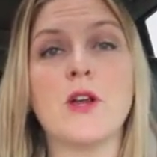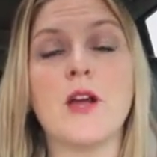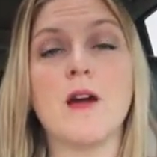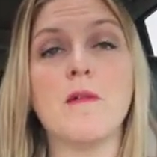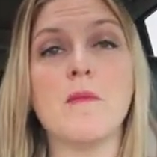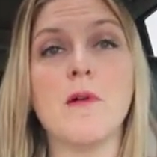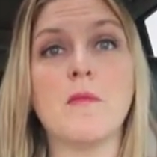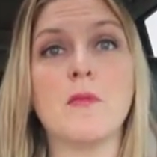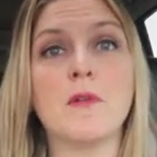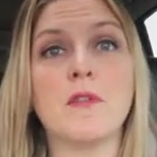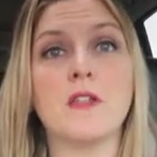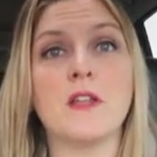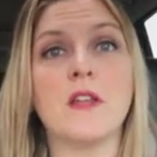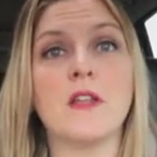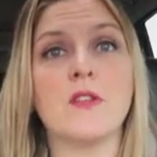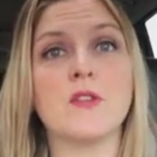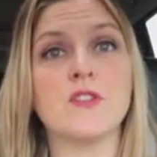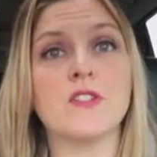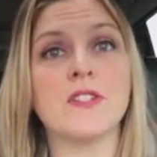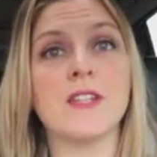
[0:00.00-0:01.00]
come up with
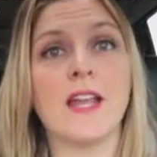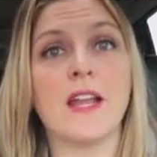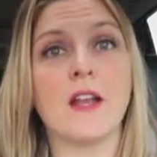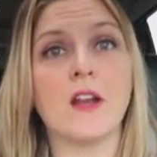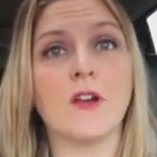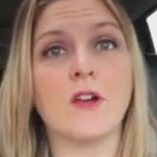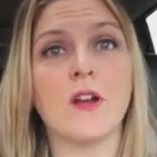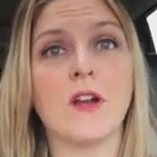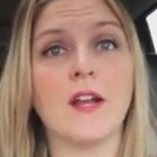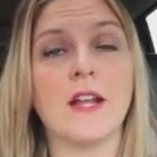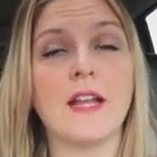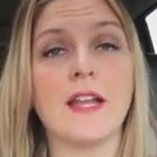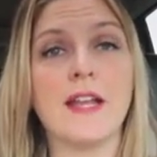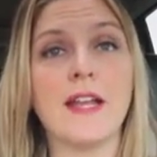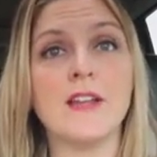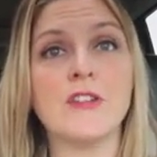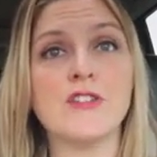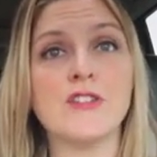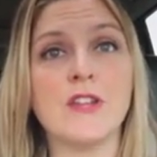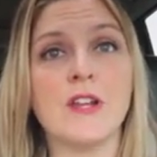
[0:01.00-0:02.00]
another state
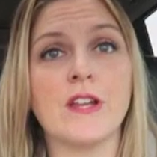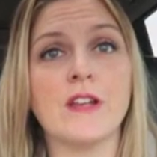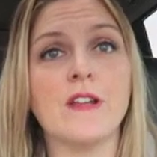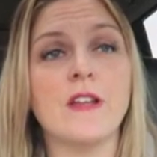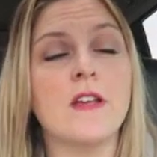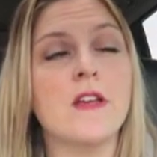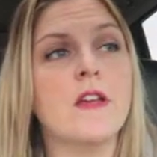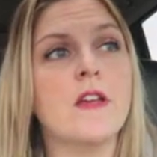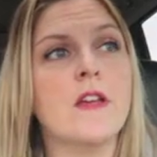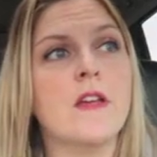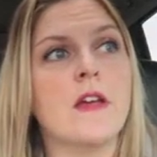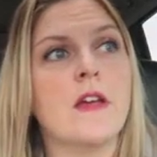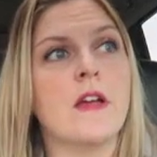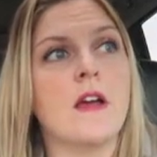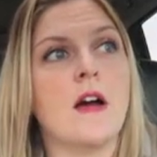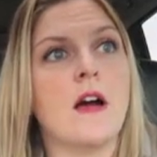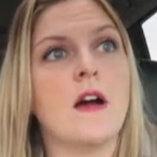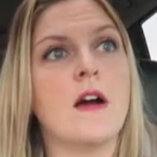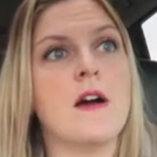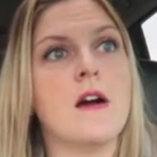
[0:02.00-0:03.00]
accreditation.
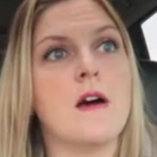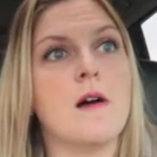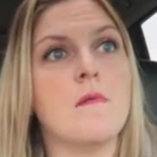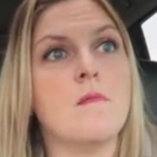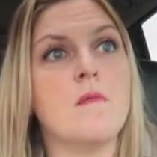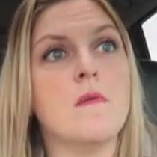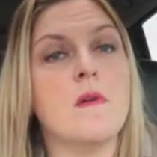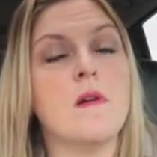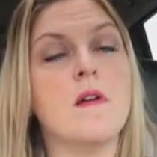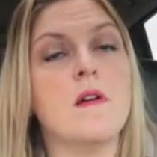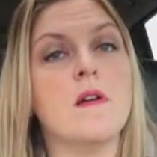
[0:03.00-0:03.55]
Um,